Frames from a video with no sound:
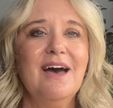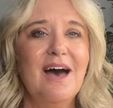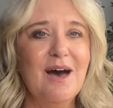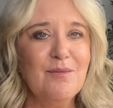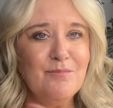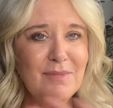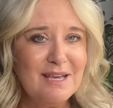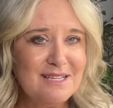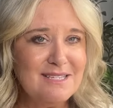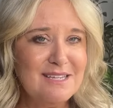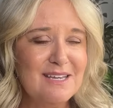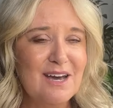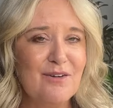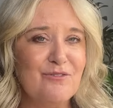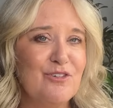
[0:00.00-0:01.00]
amazing
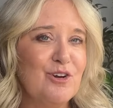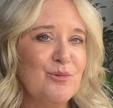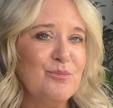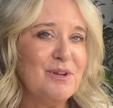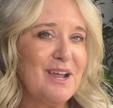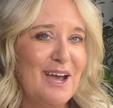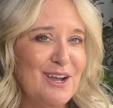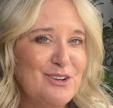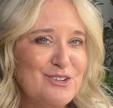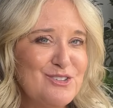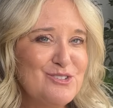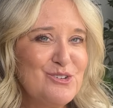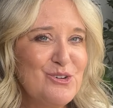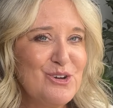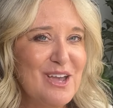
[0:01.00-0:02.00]
comfort, but I
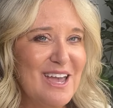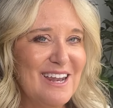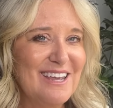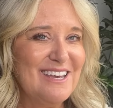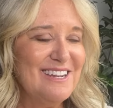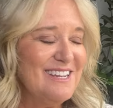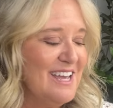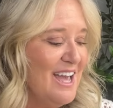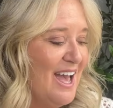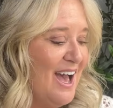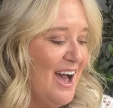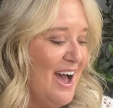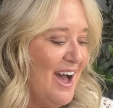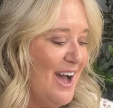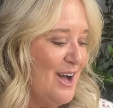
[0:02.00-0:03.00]
just created.
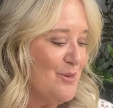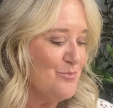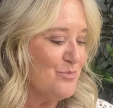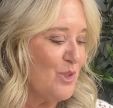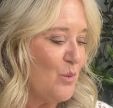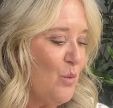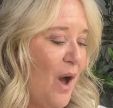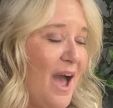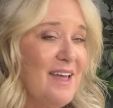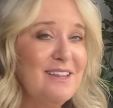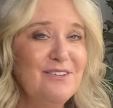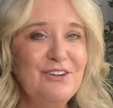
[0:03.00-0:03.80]
I live